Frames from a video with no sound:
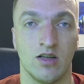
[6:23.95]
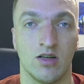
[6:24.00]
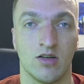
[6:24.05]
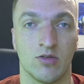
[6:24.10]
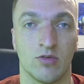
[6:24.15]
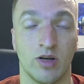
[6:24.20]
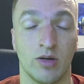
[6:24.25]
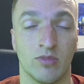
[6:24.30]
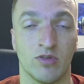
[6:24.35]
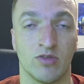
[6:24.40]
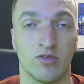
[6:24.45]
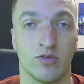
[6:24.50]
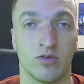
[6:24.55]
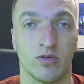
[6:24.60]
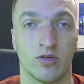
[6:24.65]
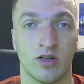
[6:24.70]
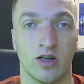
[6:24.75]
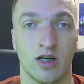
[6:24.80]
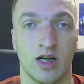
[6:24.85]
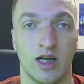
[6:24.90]
right
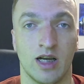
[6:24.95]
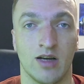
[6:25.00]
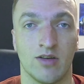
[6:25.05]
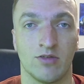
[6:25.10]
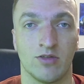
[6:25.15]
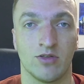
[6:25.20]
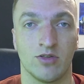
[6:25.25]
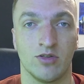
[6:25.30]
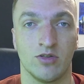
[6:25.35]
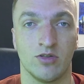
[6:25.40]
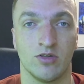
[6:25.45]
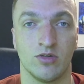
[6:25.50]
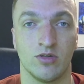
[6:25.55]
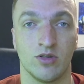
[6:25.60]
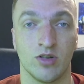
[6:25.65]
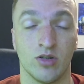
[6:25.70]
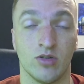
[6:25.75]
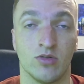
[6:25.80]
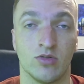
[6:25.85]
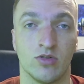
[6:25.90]
before I have to
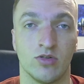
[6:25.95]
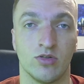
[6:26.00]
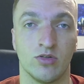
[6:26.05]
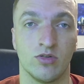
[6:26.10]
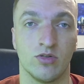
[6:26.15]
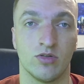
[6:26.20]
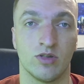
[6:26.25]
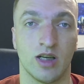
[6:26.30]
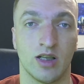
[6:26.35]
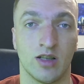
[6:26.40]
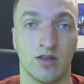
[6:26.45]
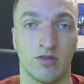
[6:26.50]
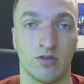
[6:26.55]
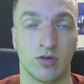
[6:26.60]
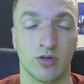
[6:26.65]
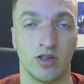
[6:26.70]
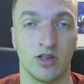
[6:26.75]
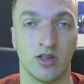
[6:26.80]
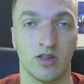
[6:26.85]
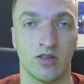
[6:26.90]
go to
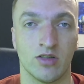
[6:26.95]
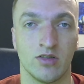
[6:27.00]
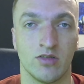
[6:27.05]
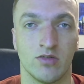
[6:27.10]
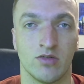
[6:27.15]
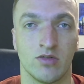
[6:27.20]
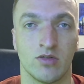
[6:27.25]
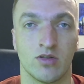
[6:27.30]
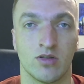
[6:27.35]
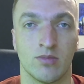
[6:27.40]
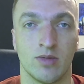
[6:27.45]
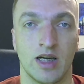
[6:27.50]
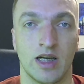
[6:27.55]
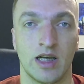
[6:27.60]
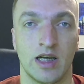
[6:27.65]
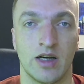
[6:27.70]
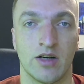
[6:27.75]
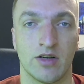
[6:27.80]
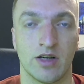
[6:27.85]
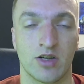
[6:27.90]
California for my
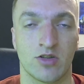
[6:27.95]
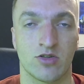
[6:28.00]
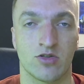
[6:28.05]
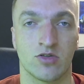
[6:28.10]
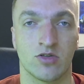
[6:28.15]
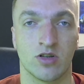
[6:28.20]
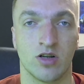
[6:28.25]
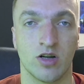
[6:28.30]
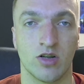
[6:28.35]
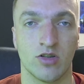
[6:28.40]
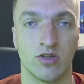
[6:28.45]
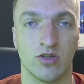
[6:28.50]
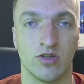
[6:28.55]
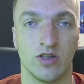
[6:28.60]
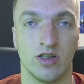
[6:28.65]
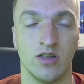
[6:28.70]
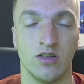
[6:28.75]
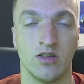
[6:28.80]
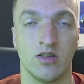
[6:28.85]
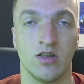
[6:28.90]
Air National Guard duty.